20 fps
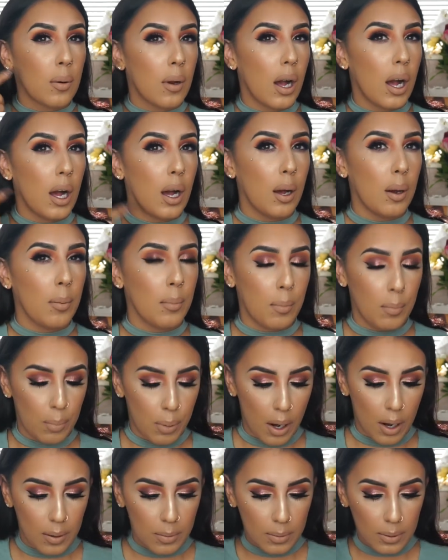um,
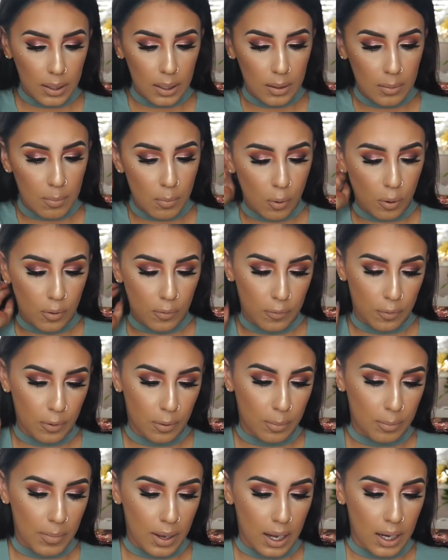probably more
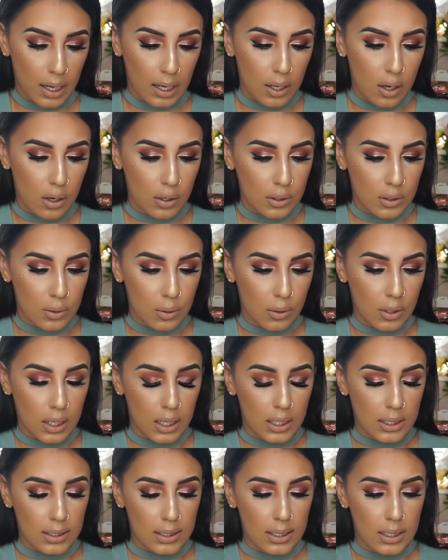for my contour
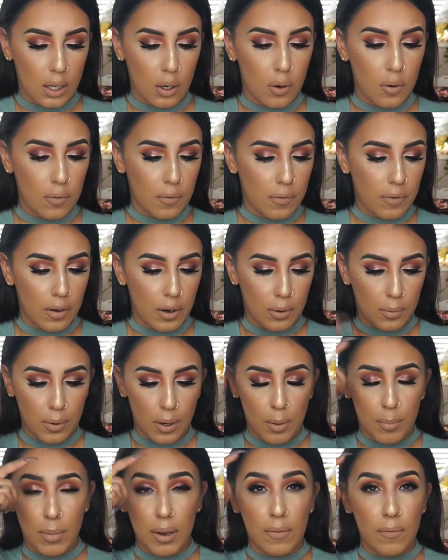itself
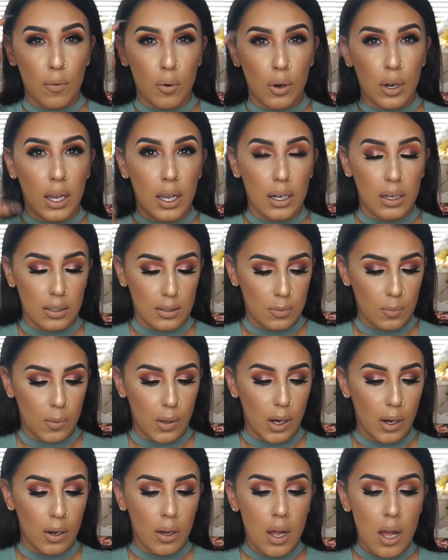around my forehead as
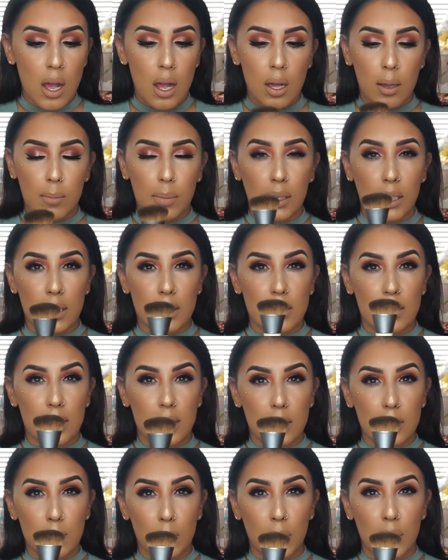well because
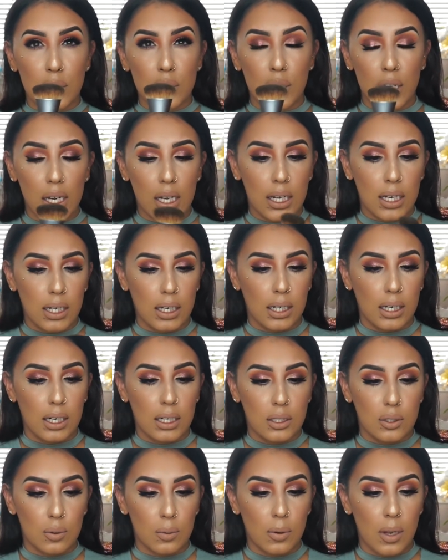this brush right here
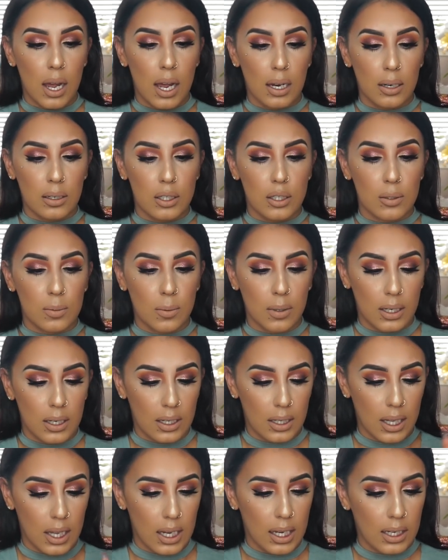it's I just want
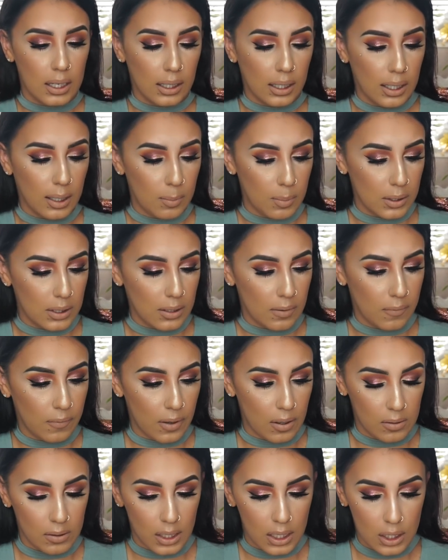to like keep it to
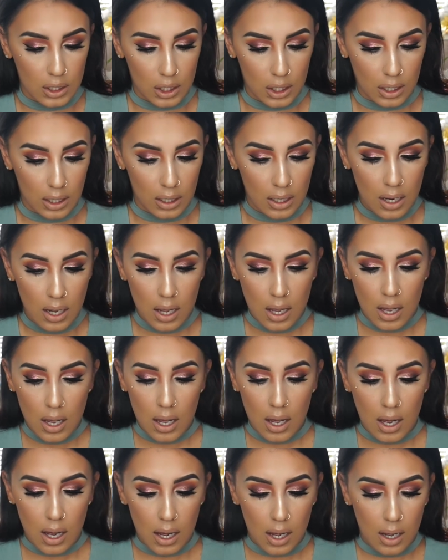foundation
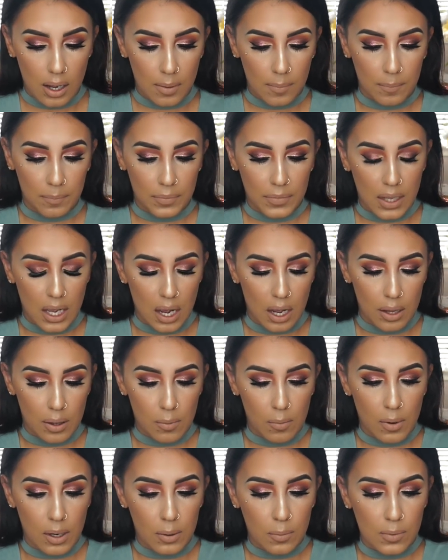um, the
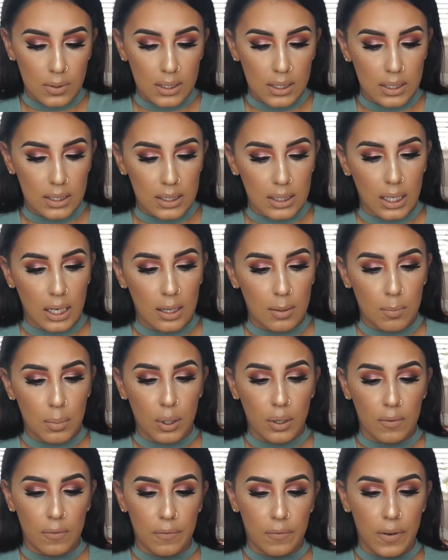other one was a skin
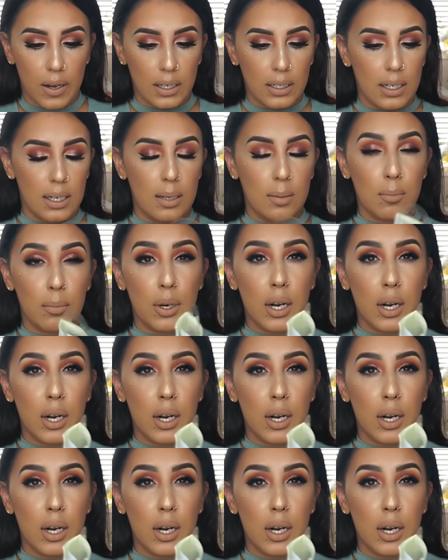perfecting